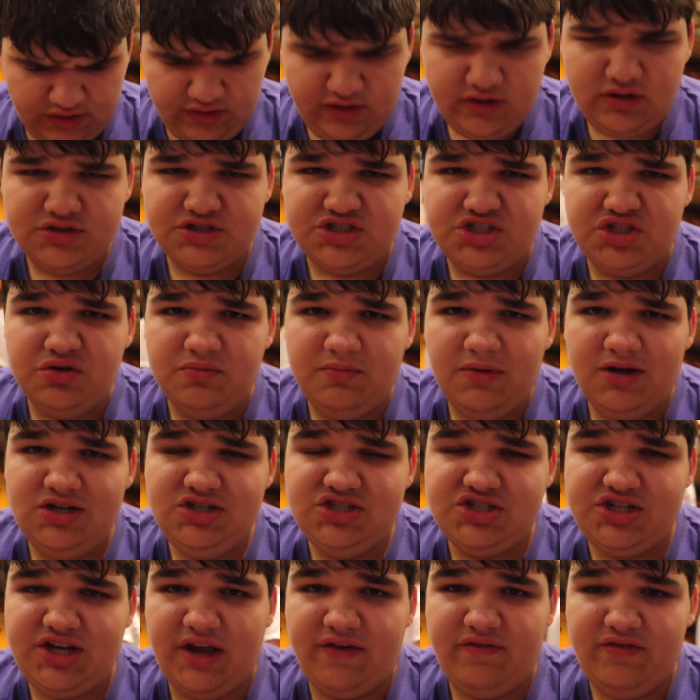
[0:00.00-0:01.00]
A little too
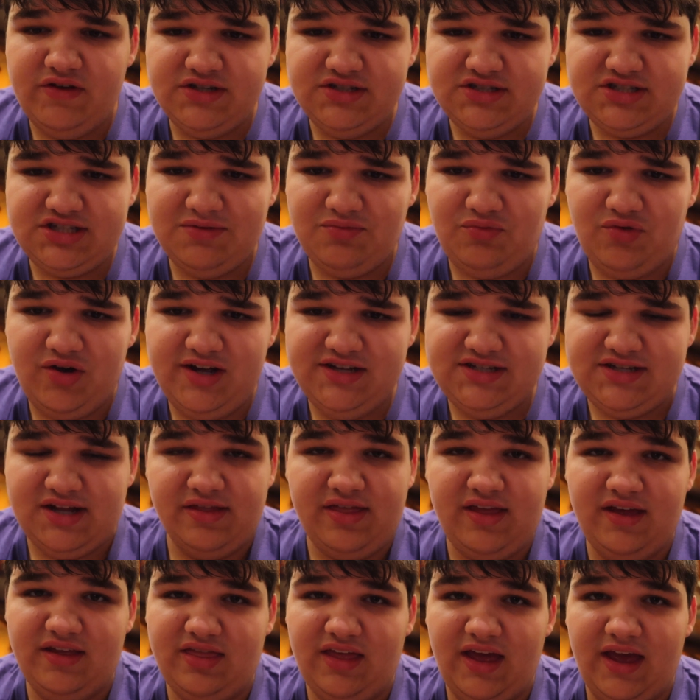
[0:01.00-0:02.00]
much, even in some ways. I
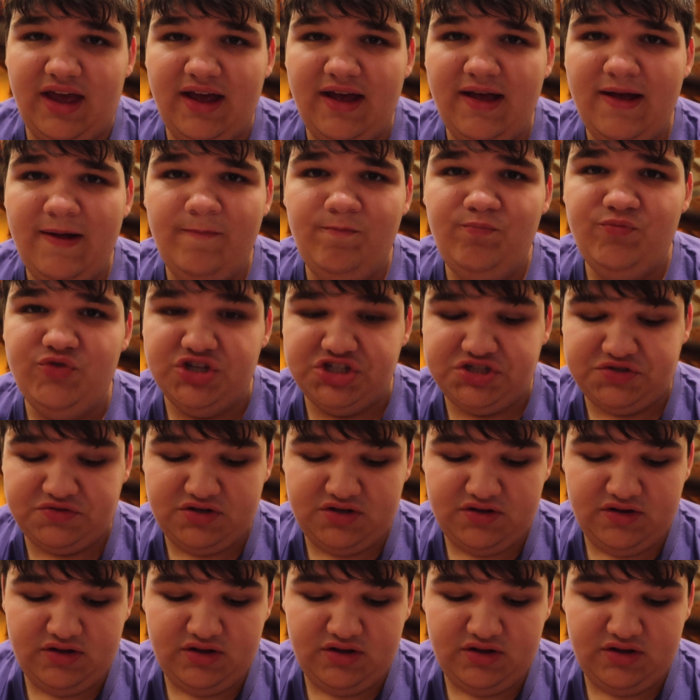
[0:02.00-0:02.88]
think they just,